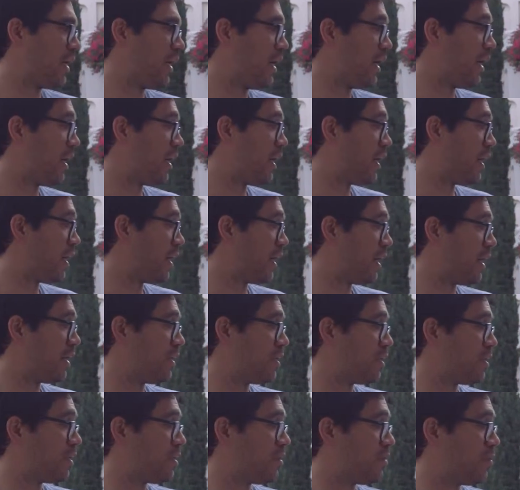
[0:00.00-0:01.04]

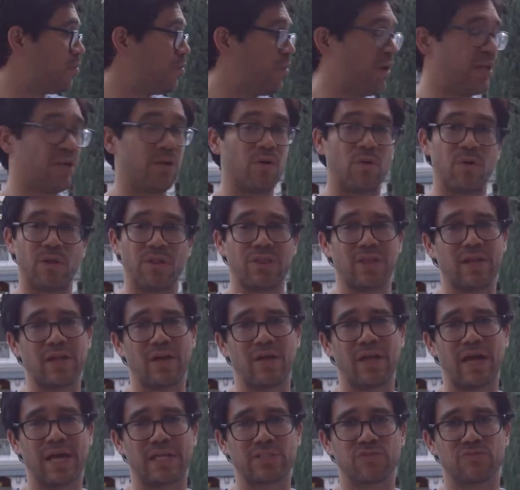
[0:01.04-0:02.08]
And only thing
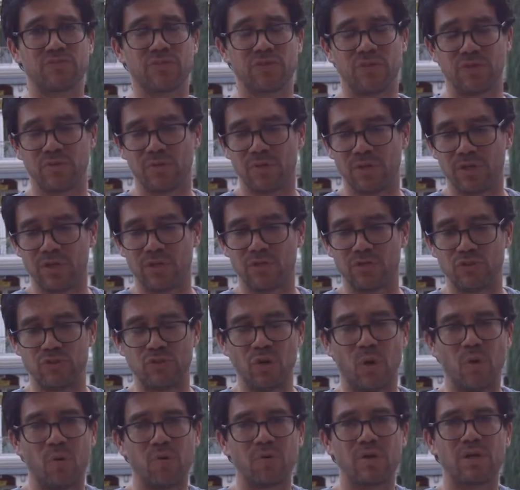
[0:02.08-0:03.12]
I'll ask for you,
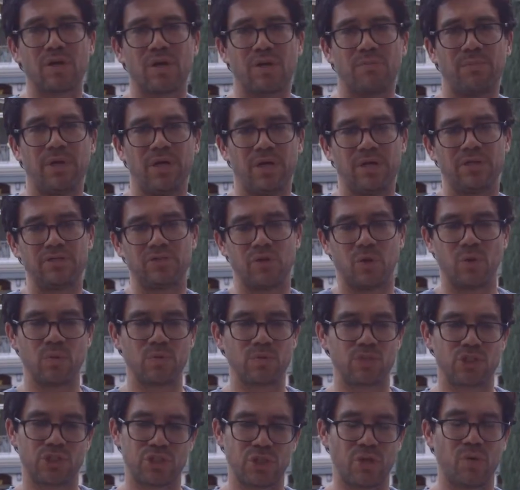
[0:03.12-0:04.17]
don't
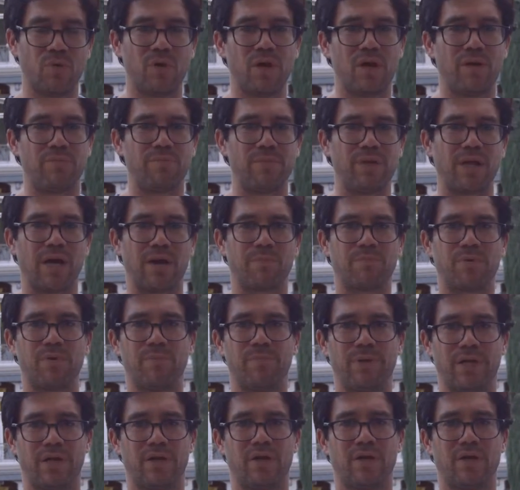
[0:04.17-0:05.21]
show up not
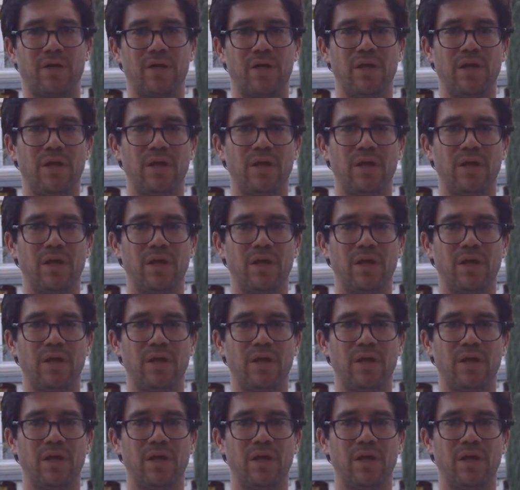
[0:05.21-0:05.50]
prepared.